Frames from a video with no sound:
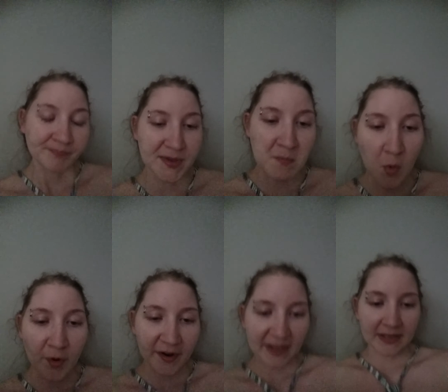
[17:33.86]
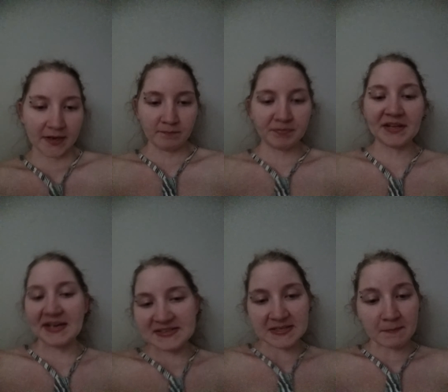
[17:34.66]
the more it
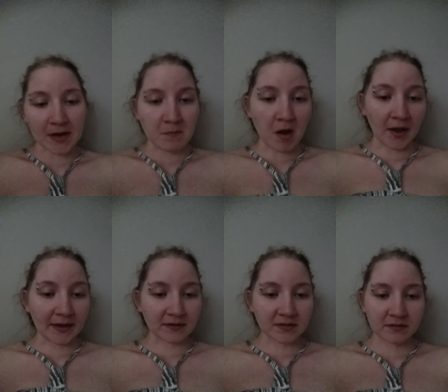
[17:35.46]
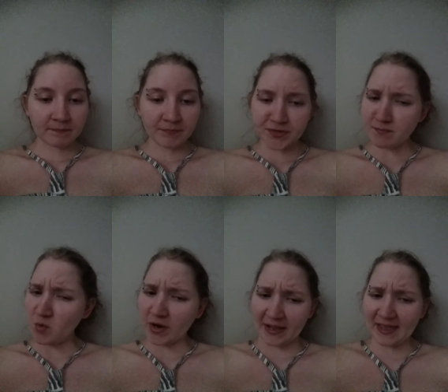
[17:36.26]
plays in my mind, the
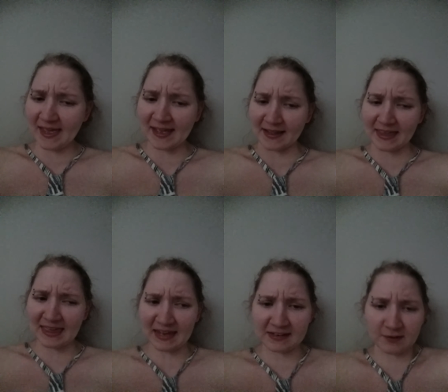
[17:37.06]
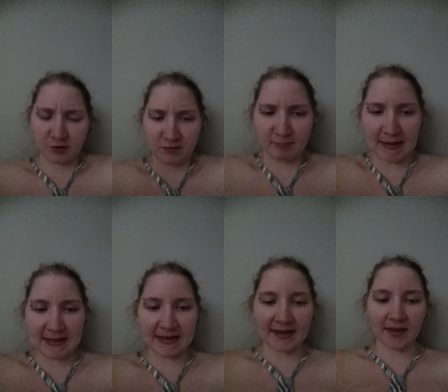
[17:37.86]
more I can't get it out of my
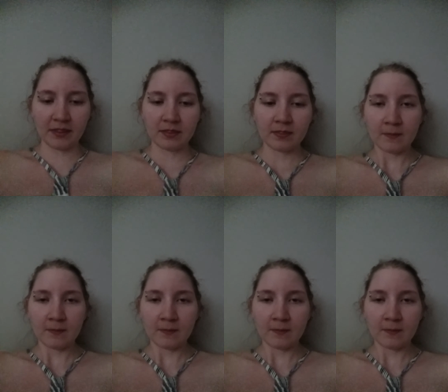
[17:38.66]
head.